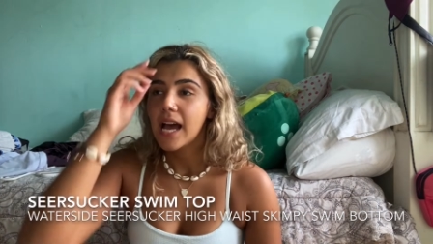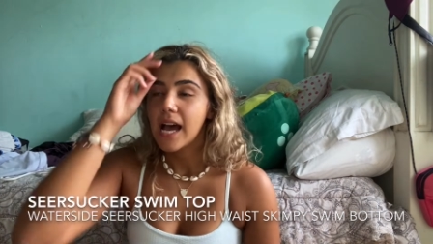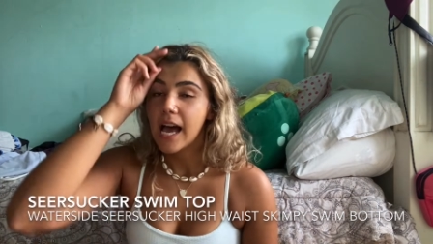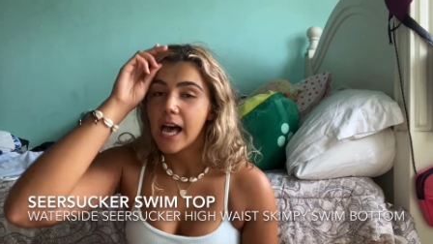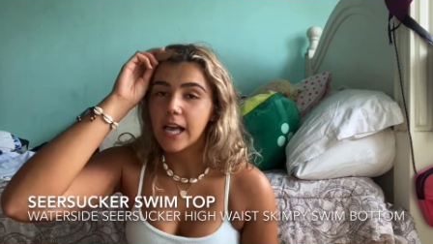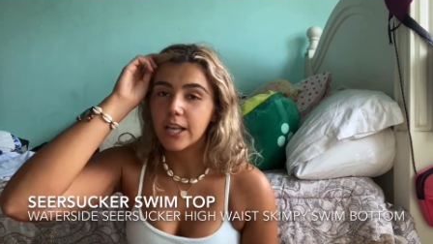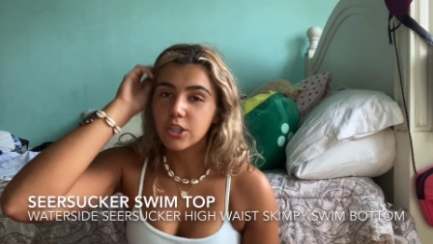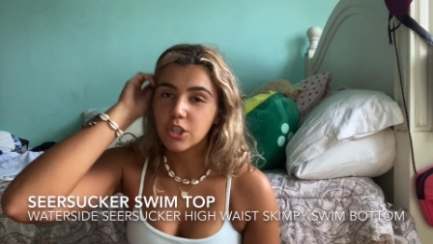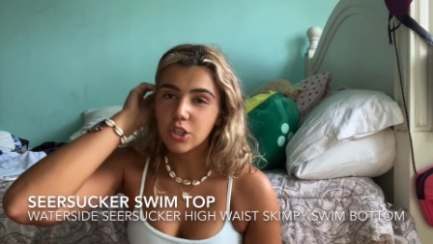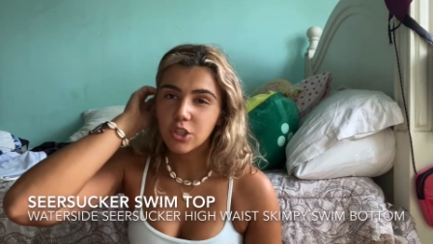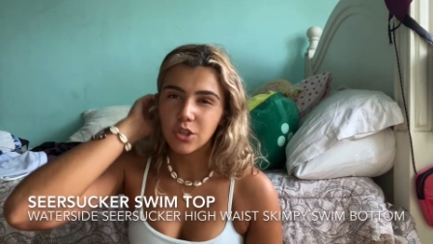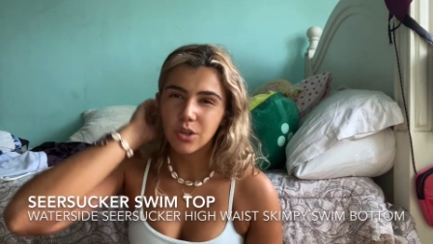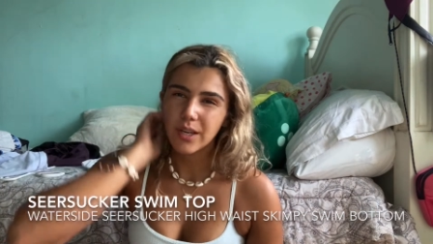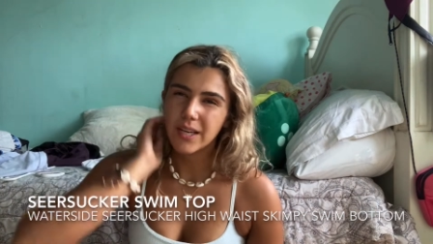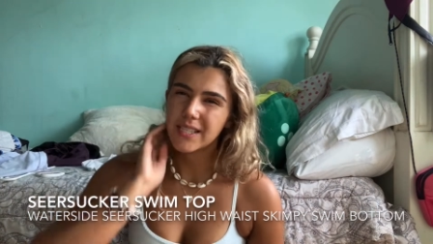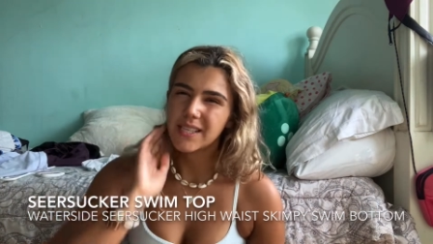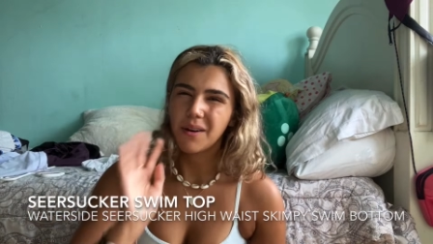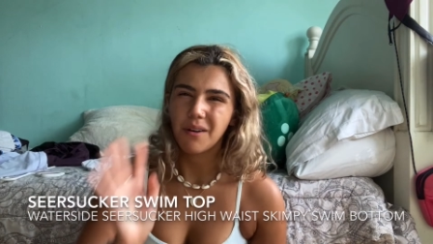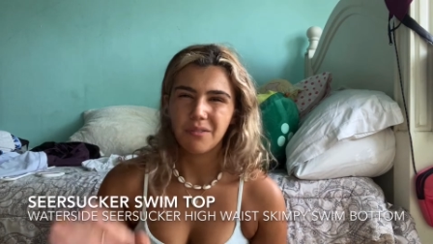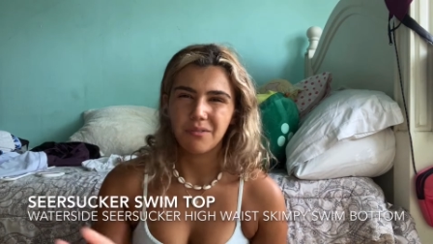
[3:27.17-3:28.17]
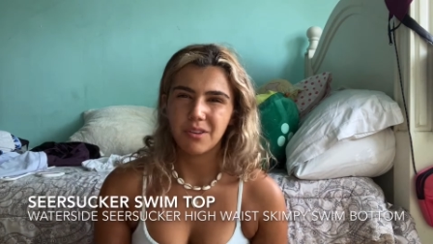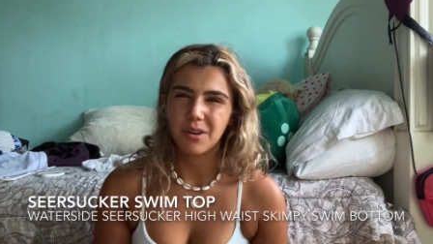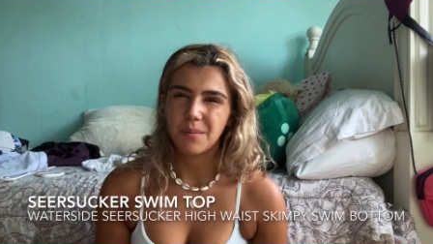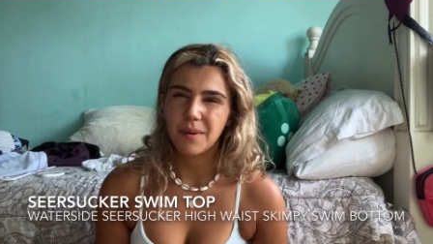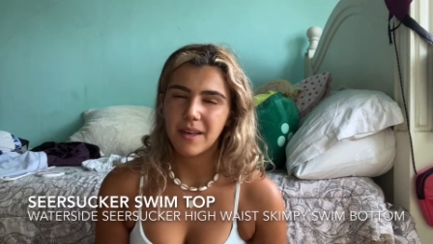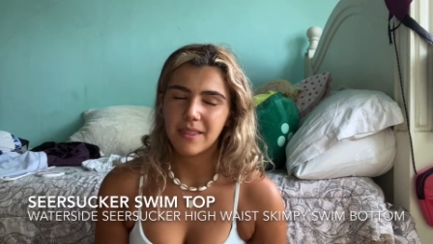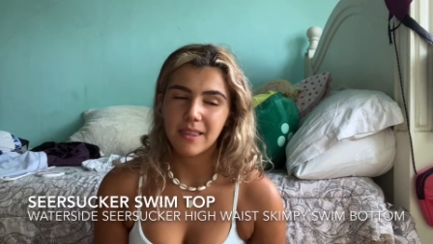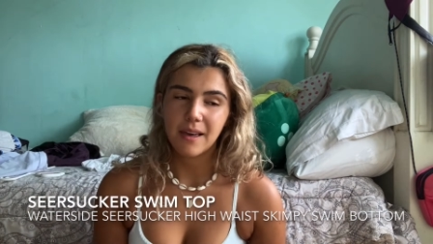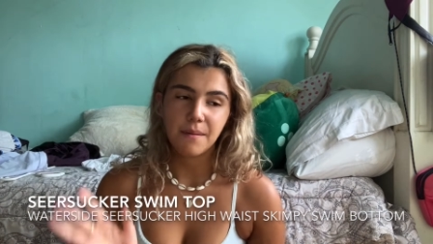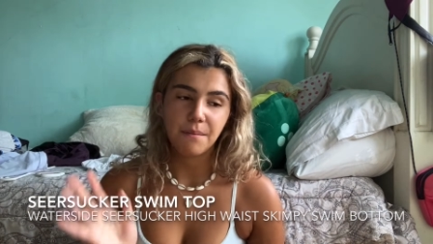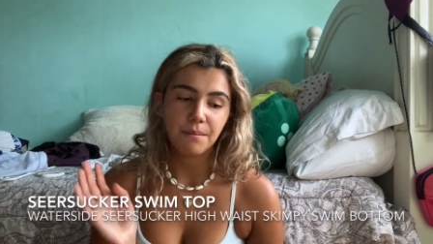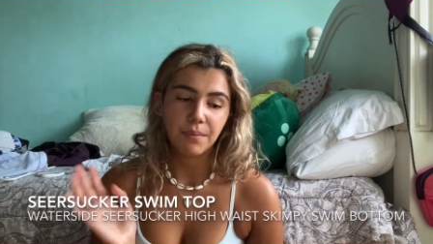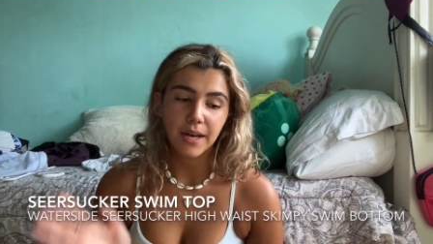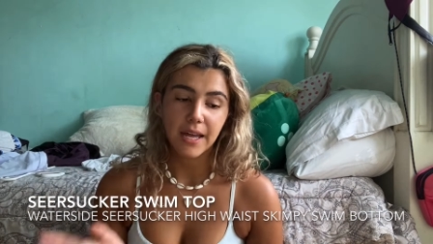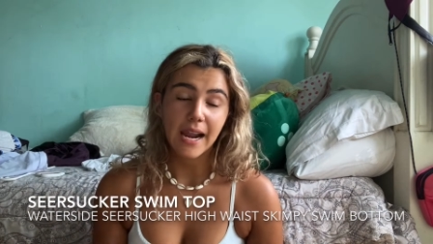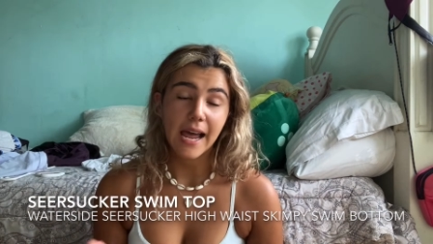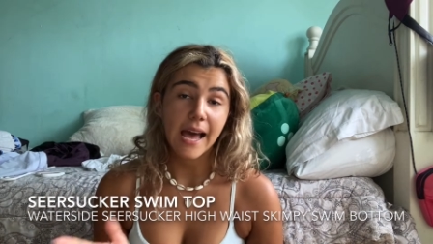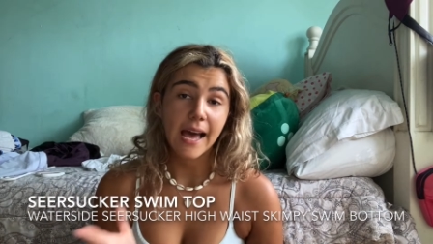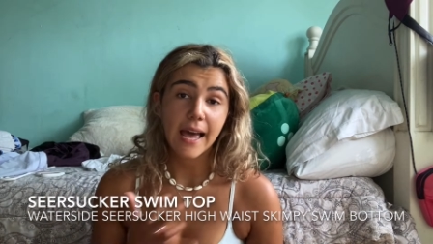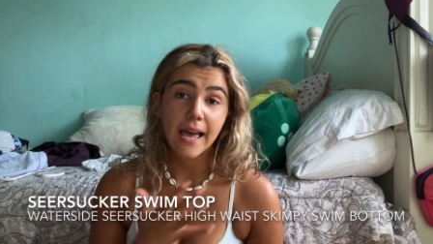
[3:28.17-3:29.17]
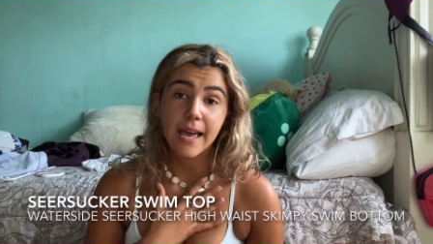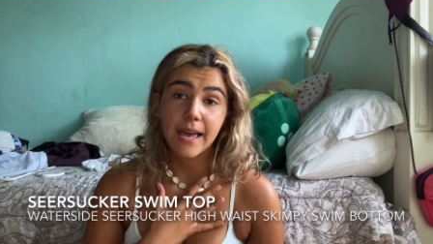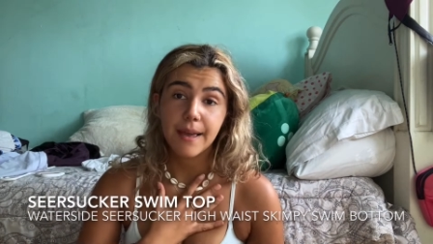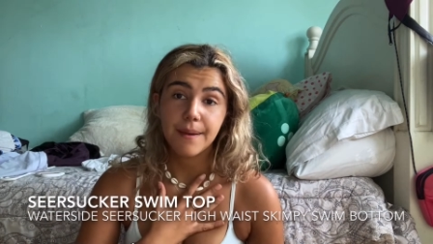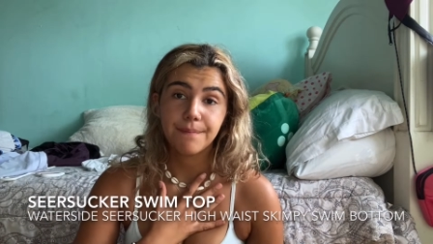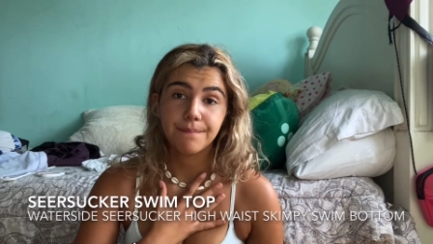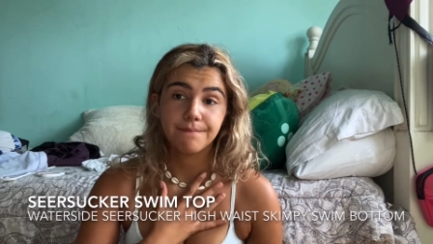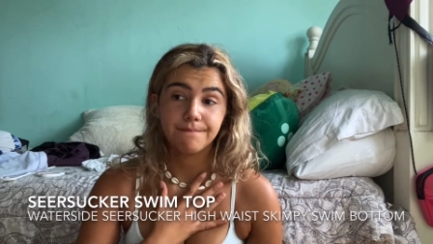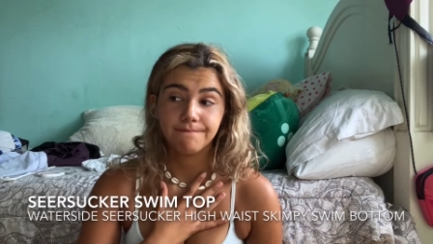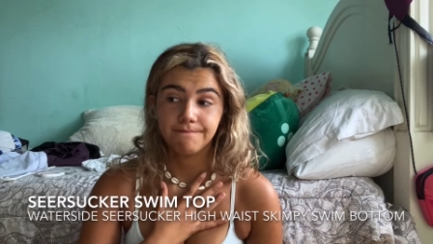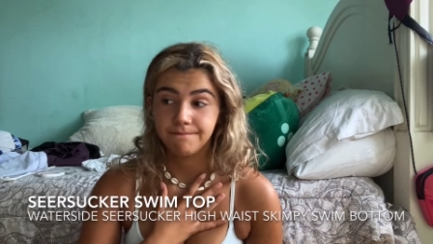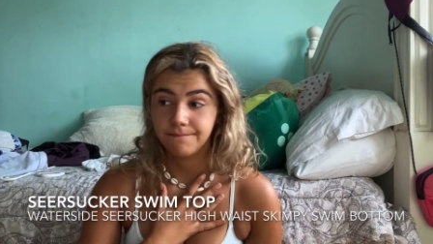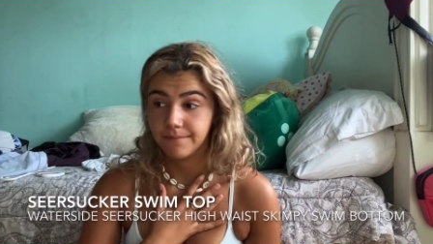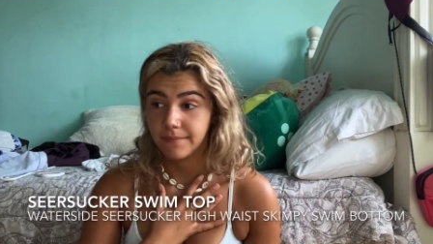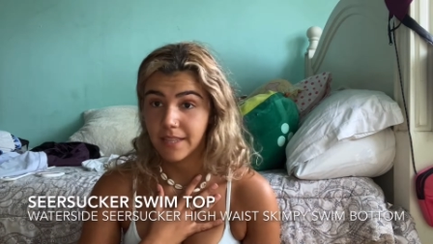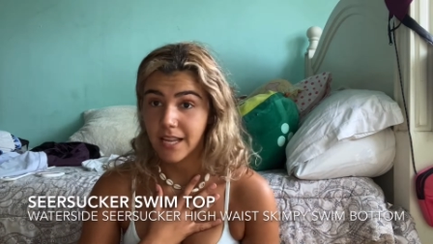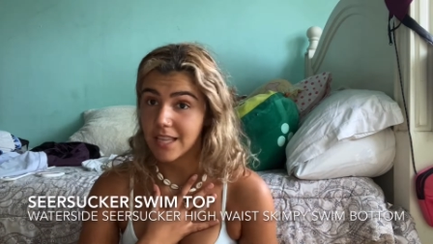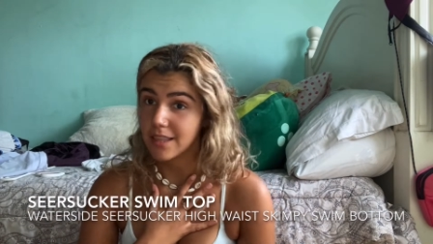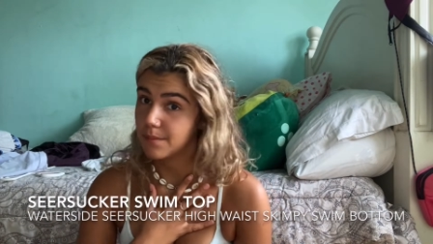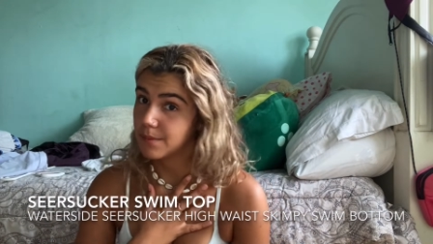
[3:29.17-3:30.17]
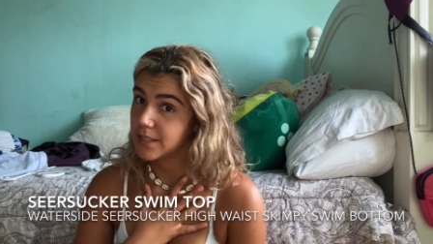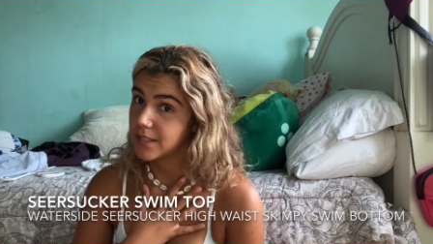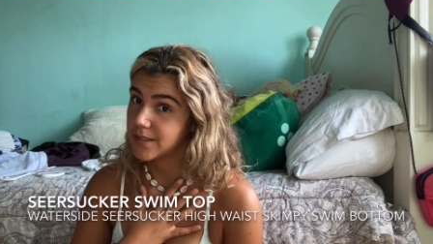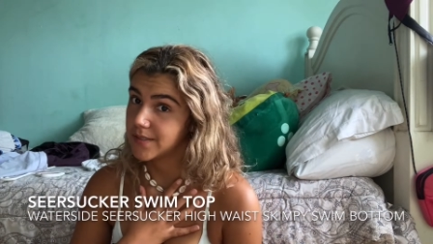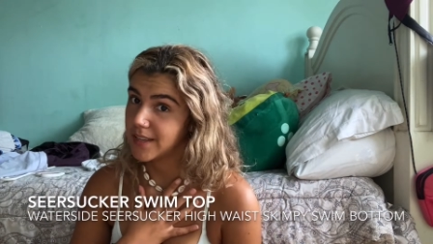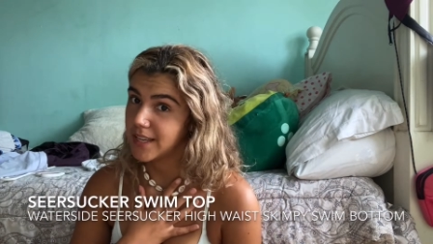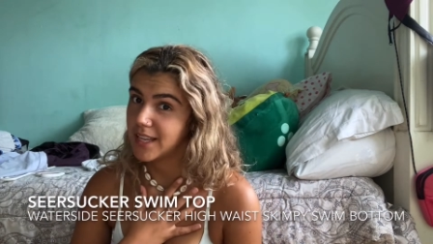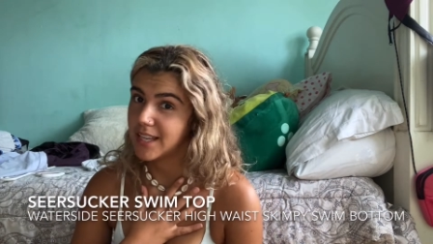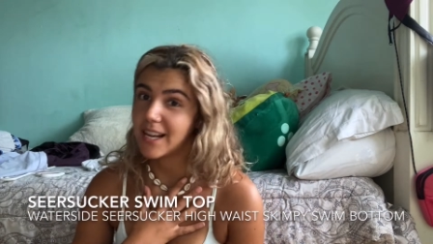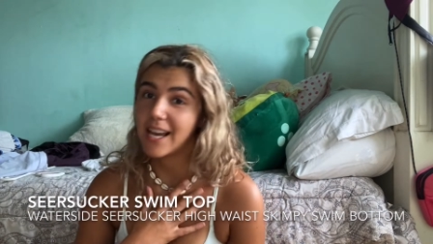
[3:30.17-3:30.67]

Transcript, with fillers: I'll just show you guys how I feel about them, but I'm not the biggest fan.